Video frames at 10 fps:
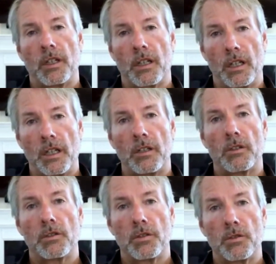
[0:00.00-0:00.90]

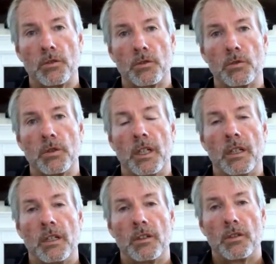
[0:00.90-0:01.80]
layer 2
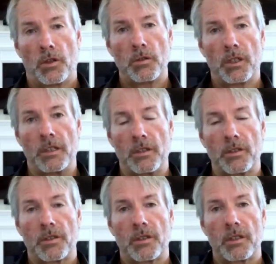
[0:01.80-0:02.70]

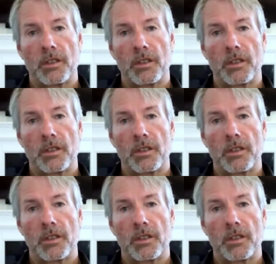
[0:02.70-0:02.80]
tokens.